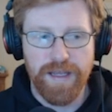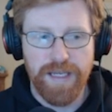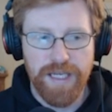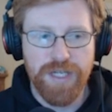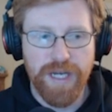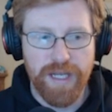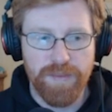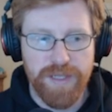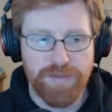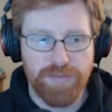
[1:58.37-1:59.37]
each
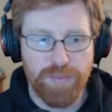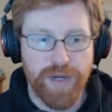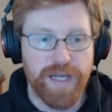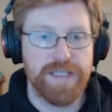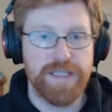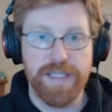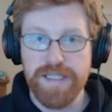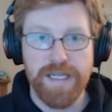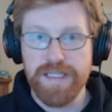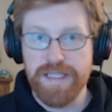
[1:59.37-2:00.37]
element of pres does
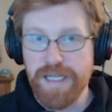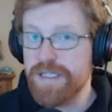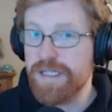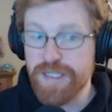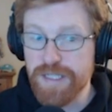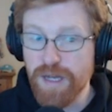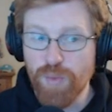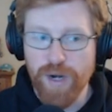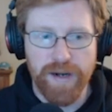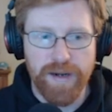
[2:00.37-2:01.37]
it exist
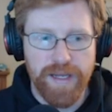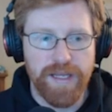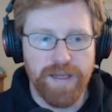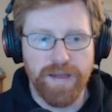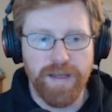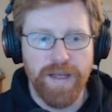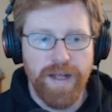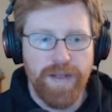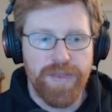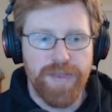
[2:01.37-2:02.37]
somewhere in
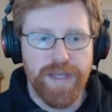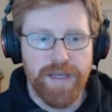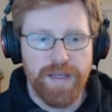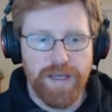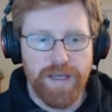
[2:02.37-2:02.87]
the